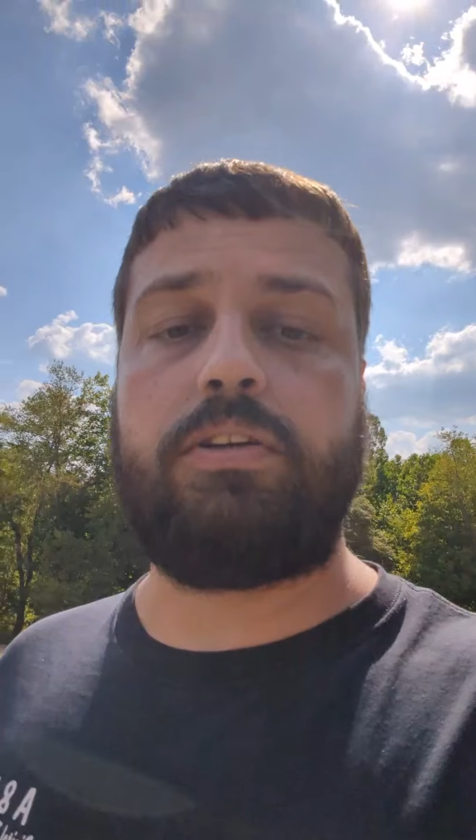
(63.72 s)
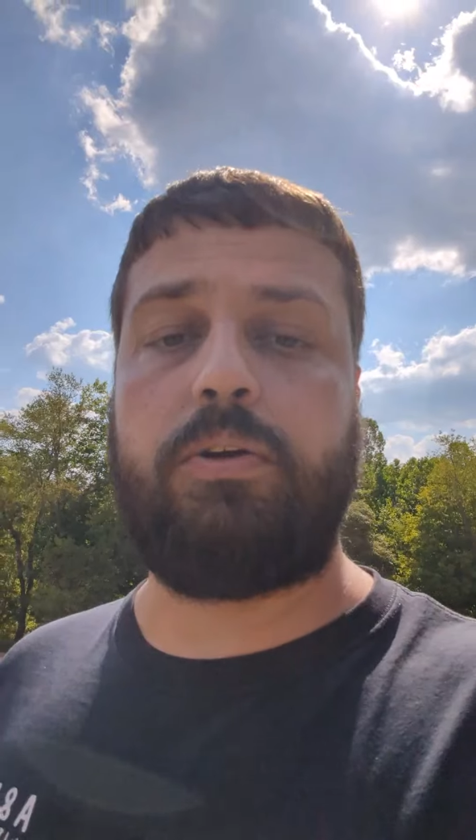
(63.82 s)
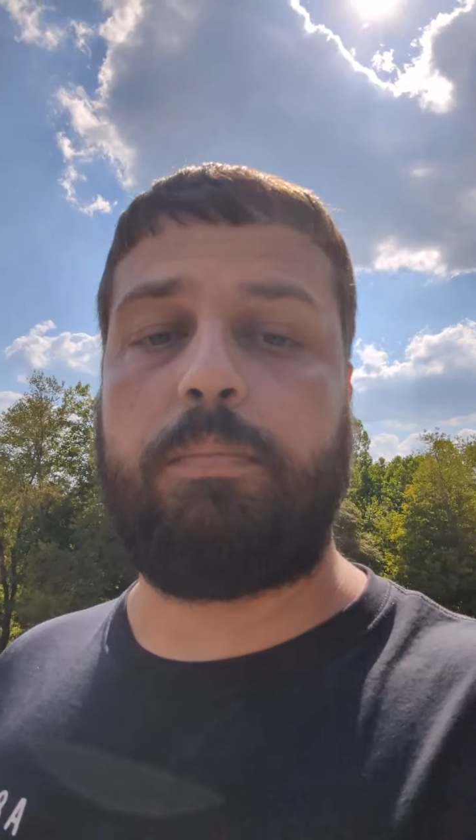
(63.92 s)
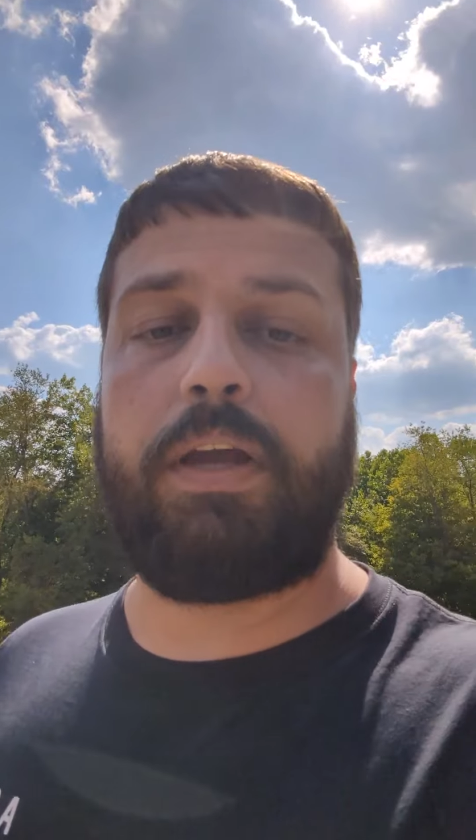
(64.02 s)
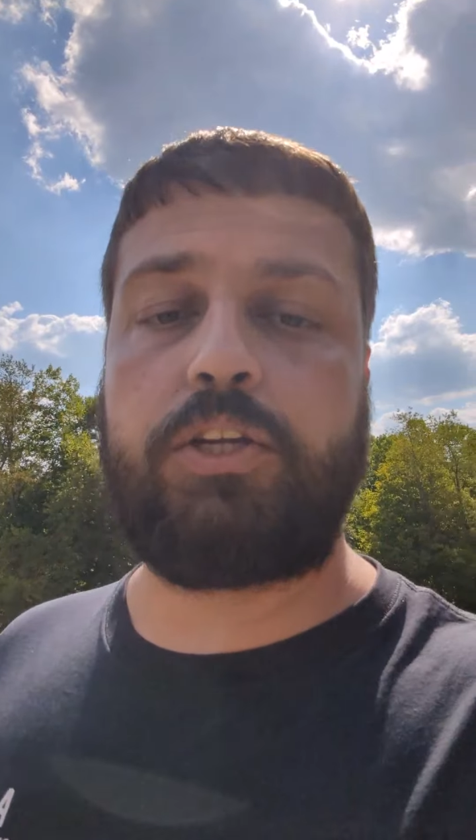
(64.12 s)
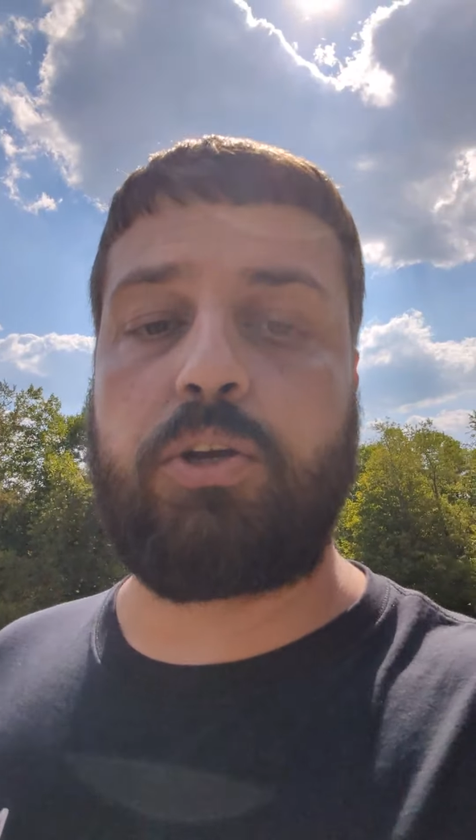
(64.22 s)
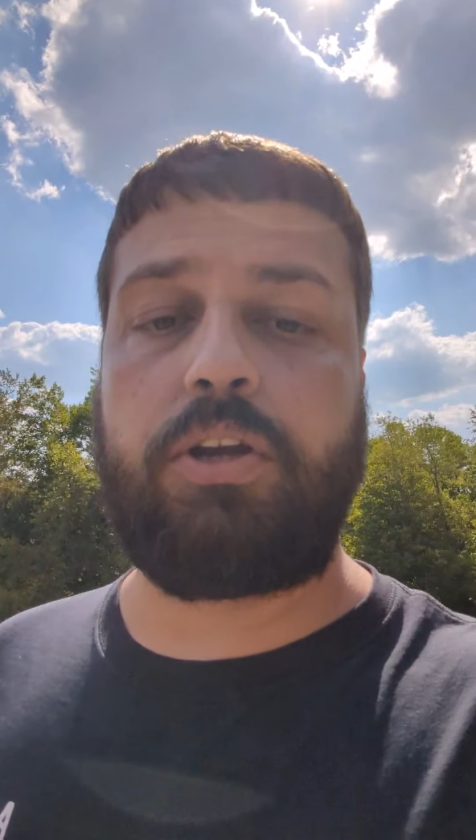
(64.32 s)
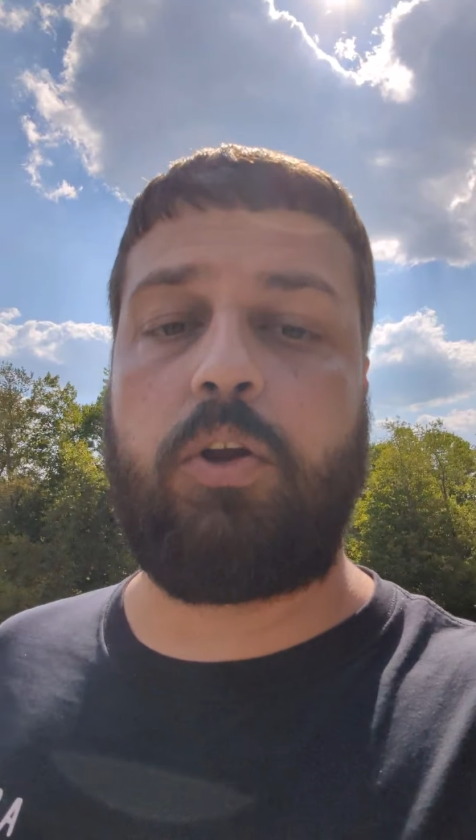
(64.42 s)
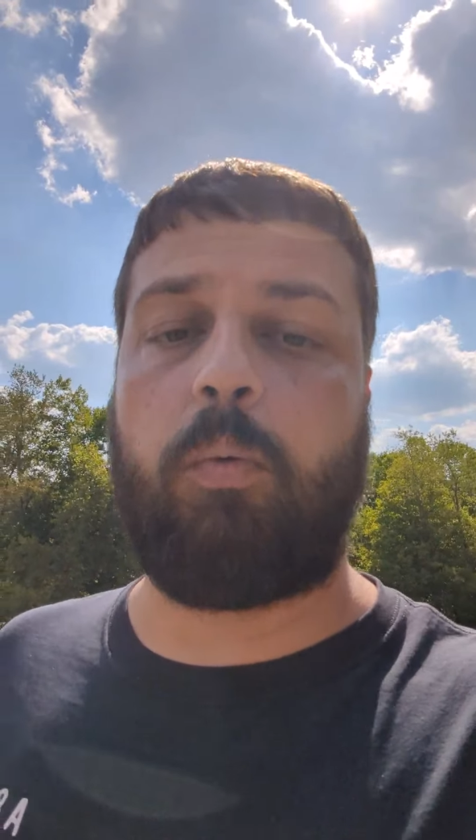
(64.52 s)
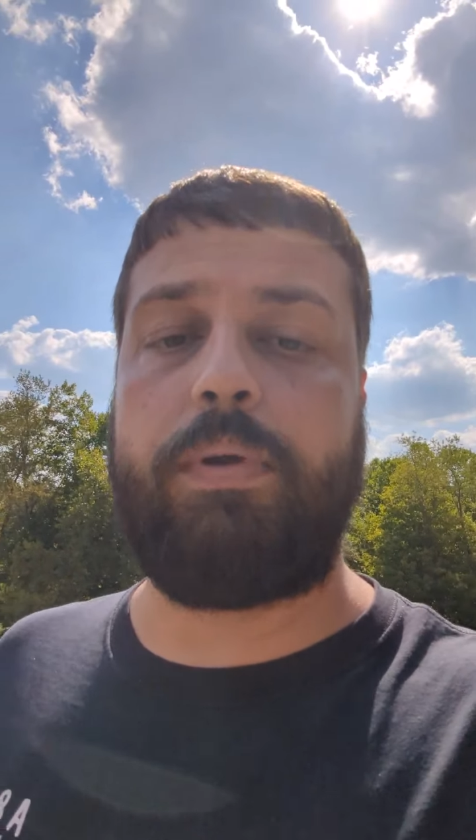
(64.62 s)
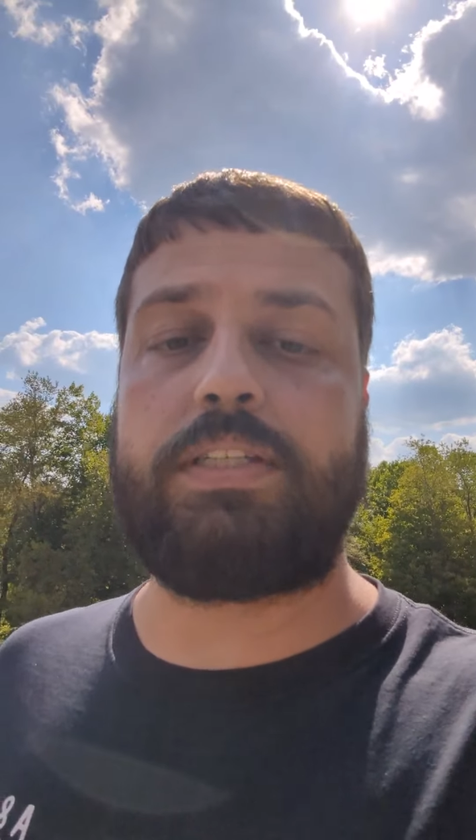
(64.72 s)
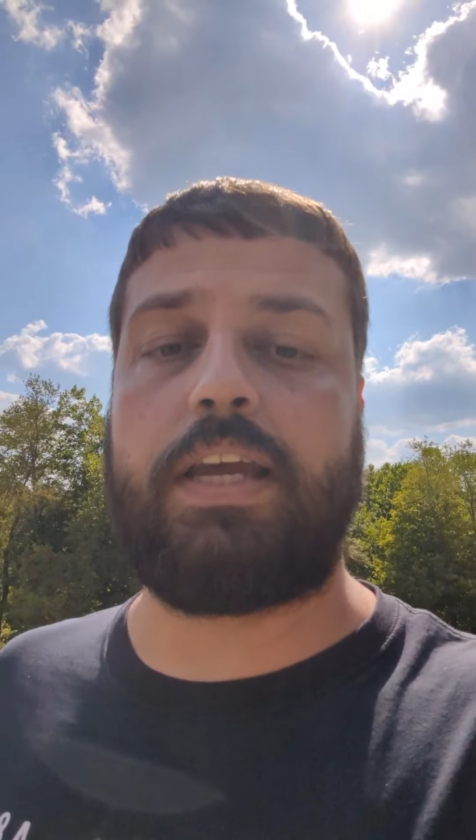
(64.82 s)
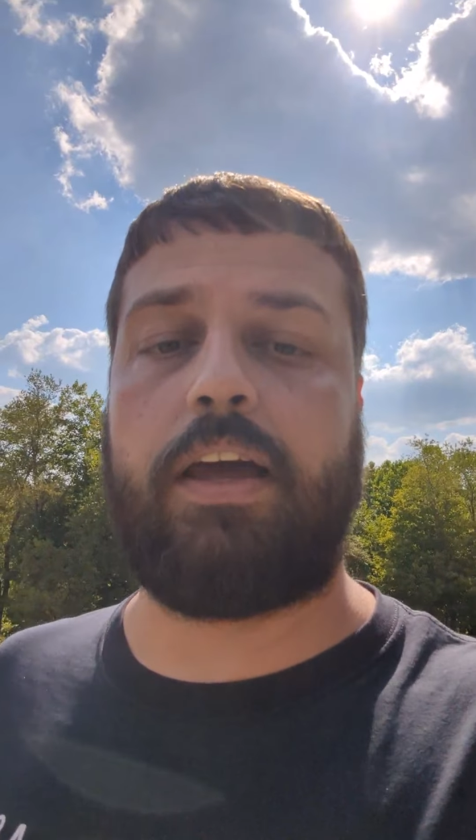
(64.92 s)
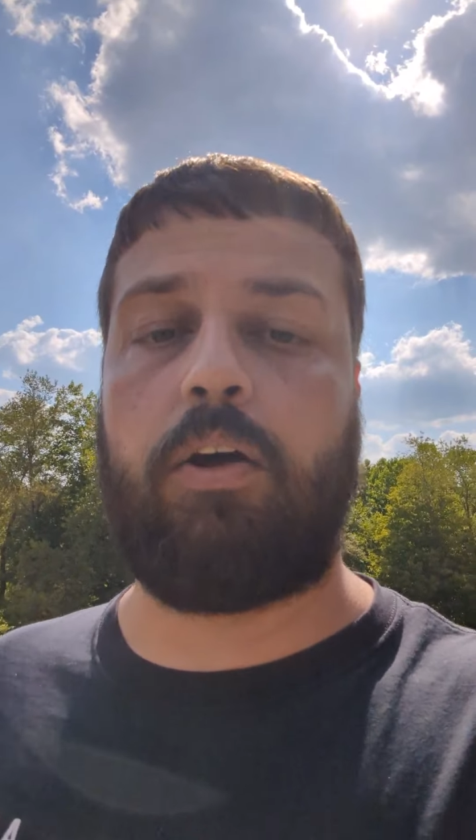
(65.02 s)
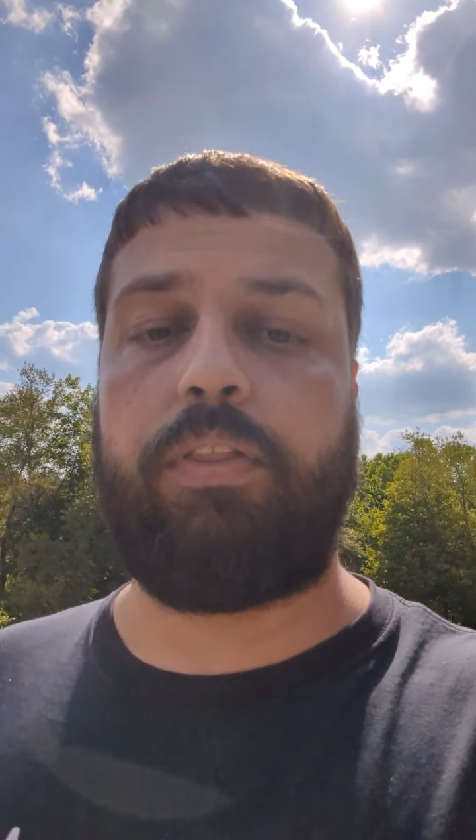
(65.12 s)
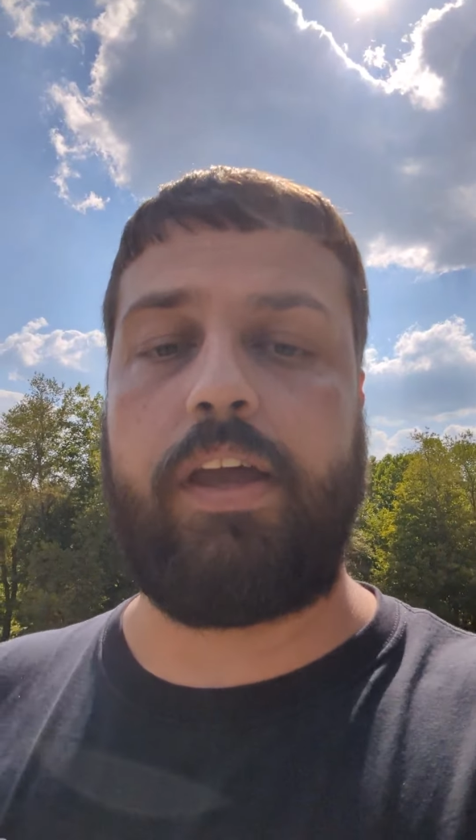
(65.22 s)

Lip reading: do to make sure you don't miss out on